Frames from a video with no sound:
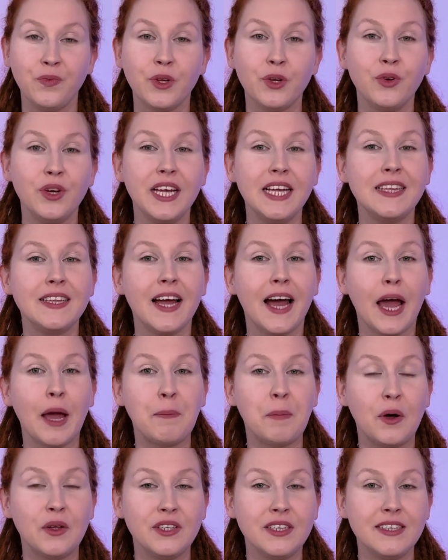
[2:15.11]
create the
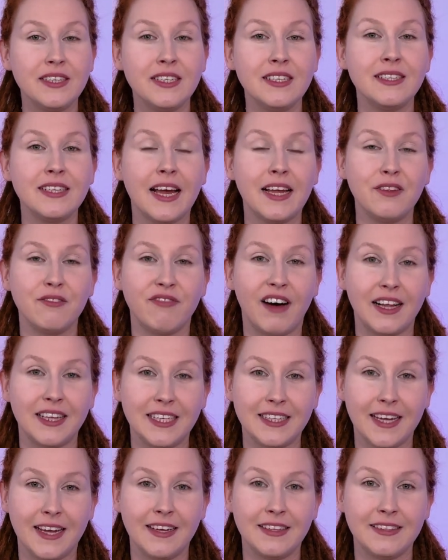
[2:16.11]
hypothesis and
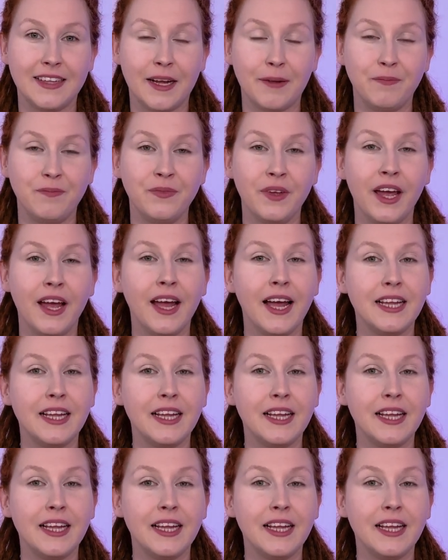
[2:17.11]
validate them,